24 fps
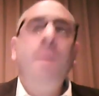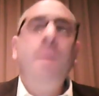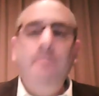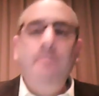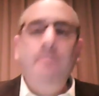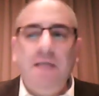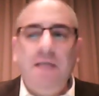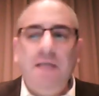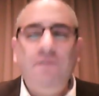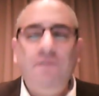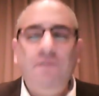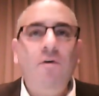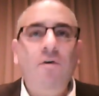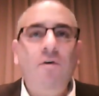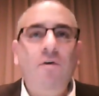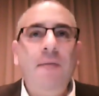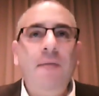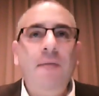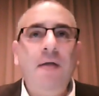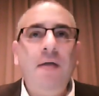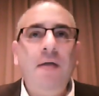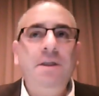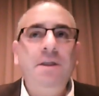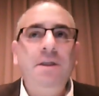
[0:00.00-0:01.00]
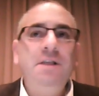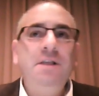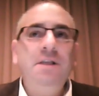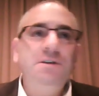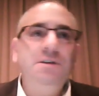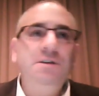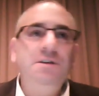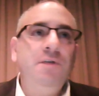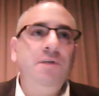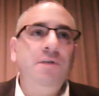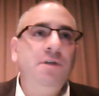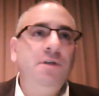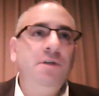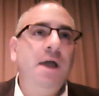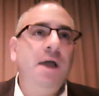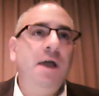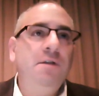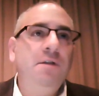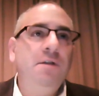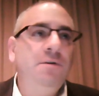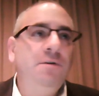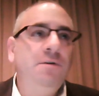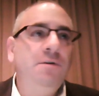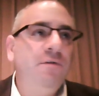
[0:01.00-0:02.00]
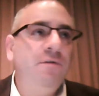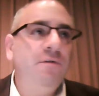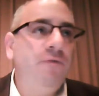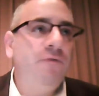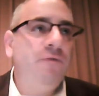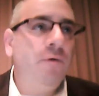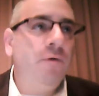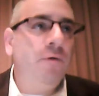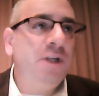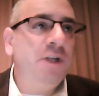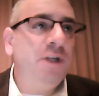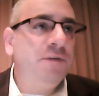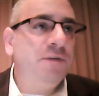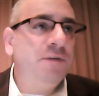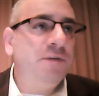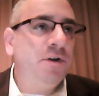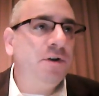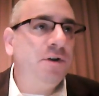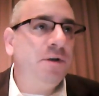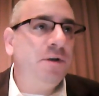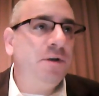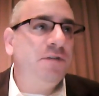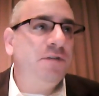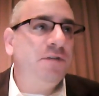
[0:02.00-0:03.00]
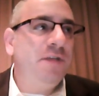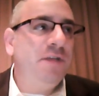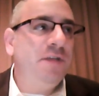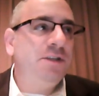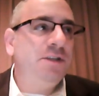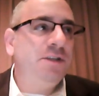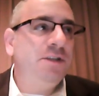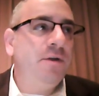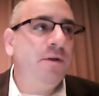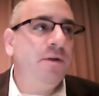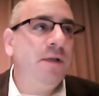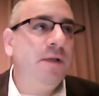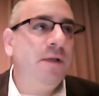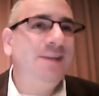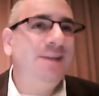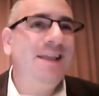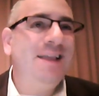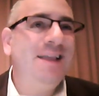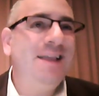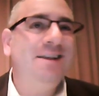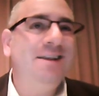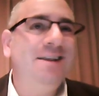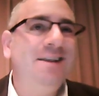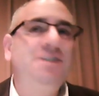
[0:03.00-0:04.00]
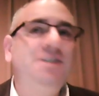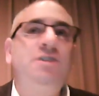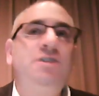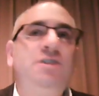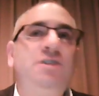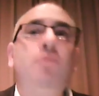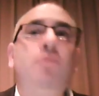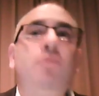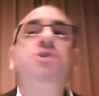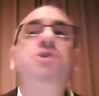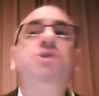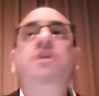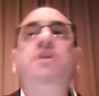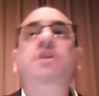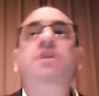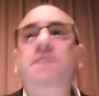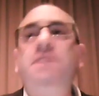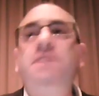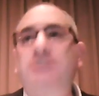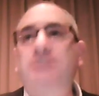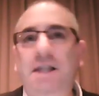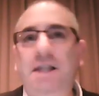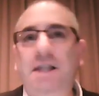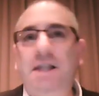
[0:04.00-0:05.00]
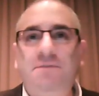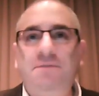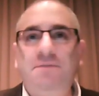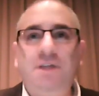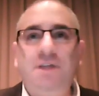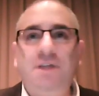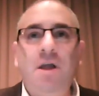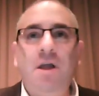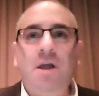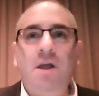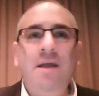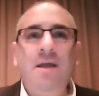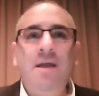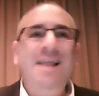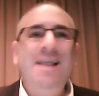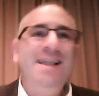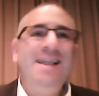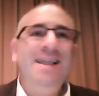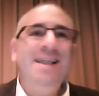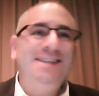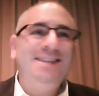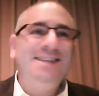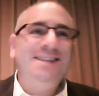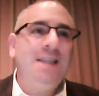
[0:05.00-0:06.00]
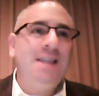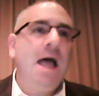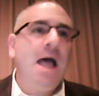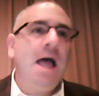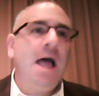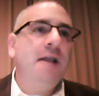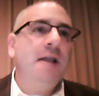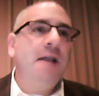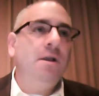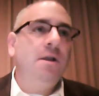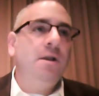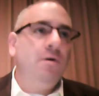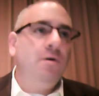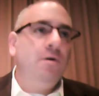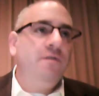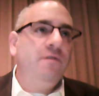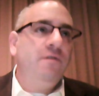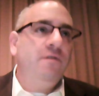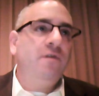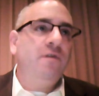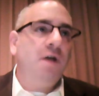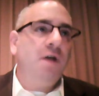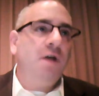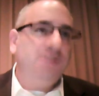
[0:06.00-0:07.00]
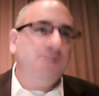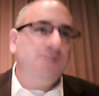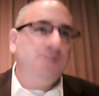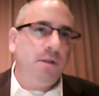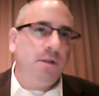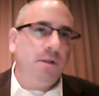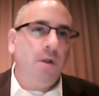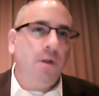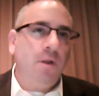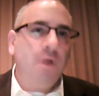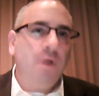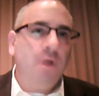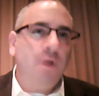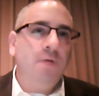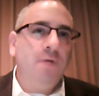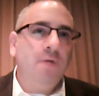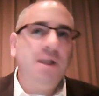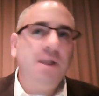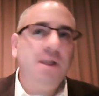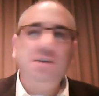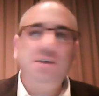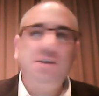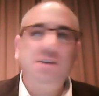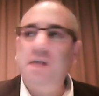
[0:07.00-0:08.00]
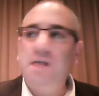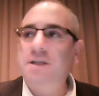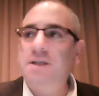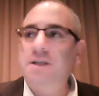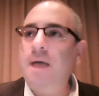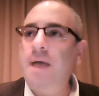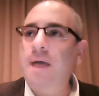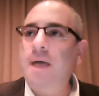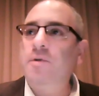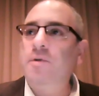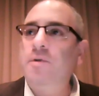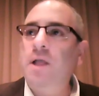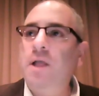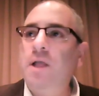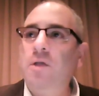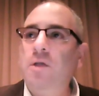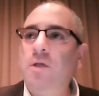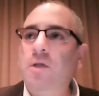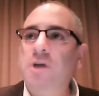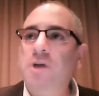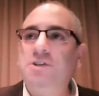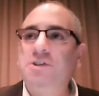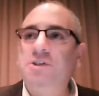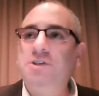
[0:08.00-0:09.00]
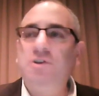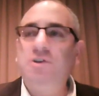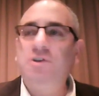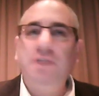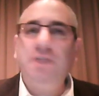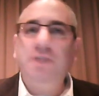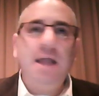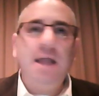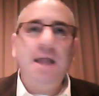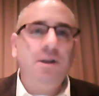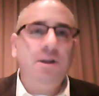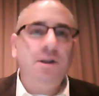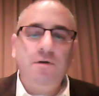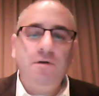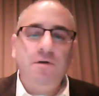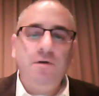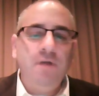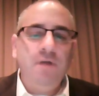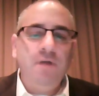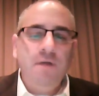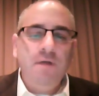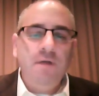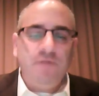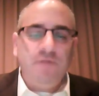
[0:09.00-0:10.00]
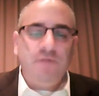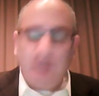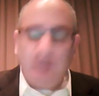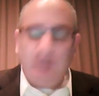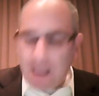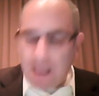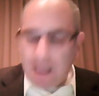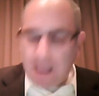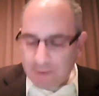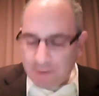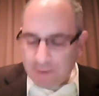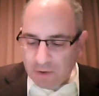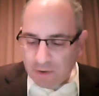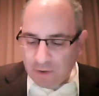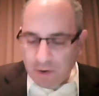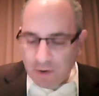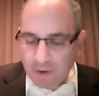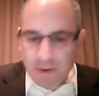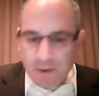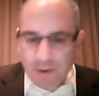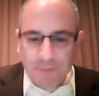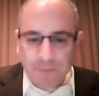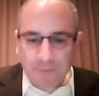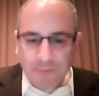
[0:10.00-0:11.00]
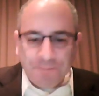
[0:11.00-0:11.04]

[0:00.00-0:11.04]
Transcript: met the formalities, you're entitled to the full range of attorney's fees. There is a distortion of incentives there. It's not good for us in the long run as copyright lawyers. It's certainly not good for the common good.